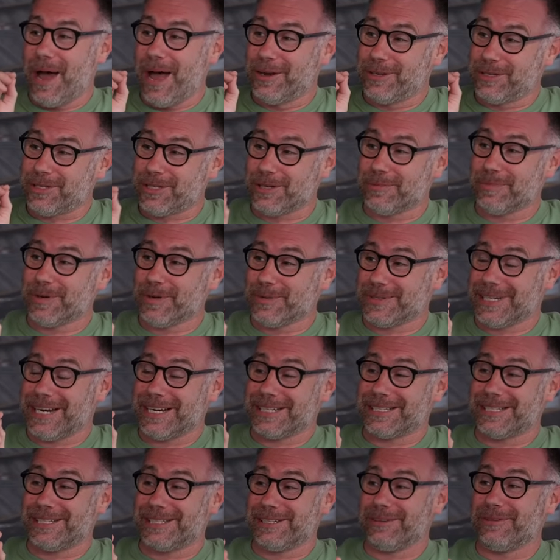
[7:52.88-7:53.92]
And somebody was
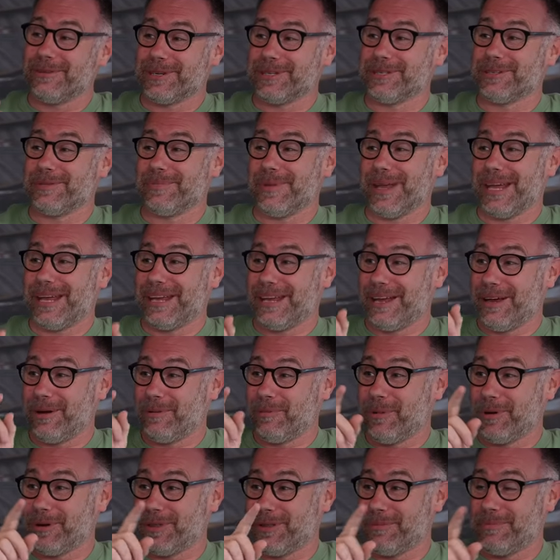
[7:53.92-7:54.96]
actually talking to me at
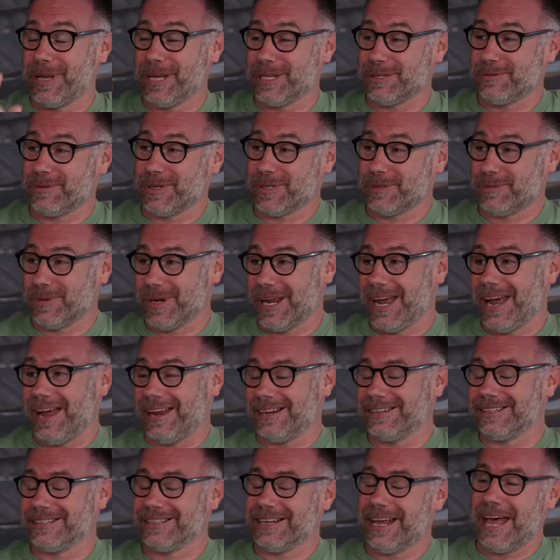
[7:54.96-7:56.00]
one of the meets which we
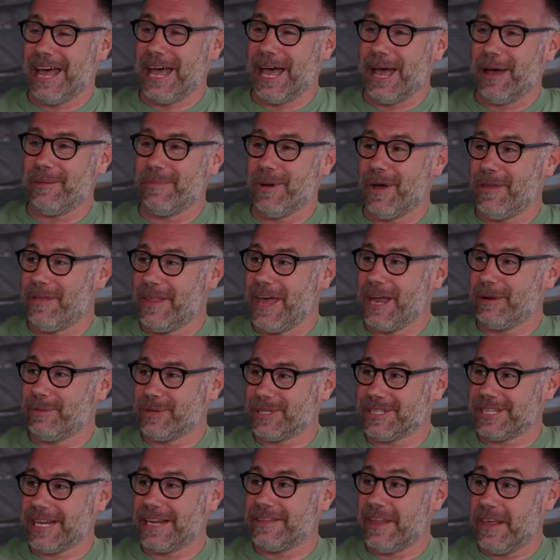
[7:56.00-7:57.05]
had, and they were
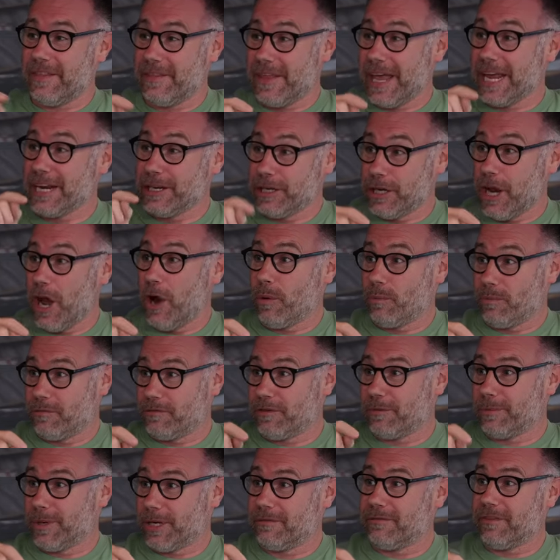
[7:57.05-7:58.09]
saying that they'd known
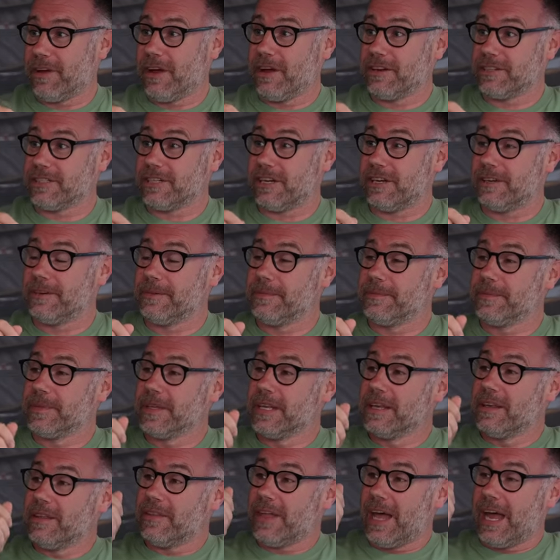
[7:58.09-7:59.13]
from a converter
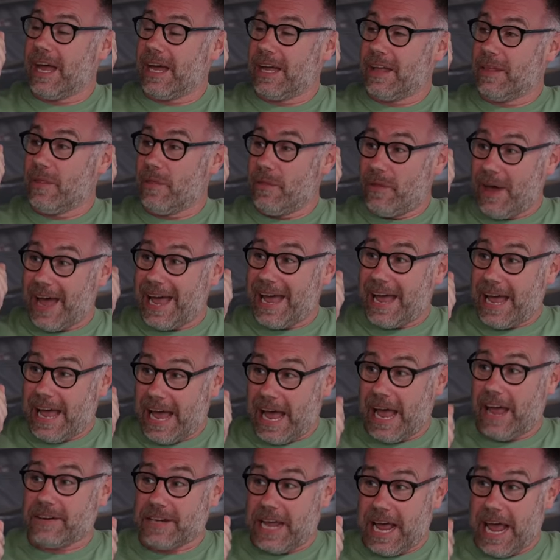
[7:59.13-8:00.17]
that
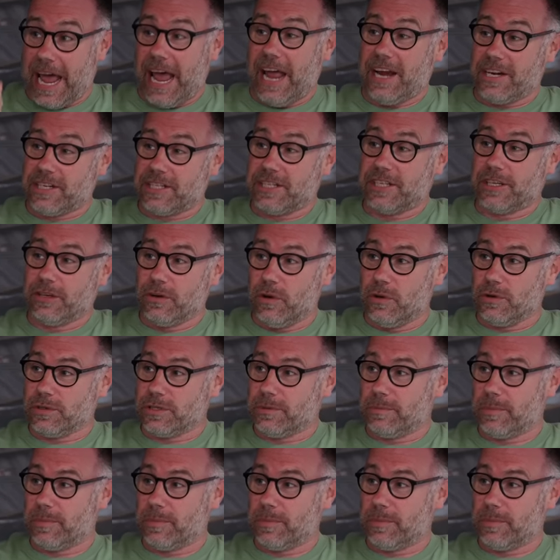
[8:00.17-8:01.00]
had actually caused a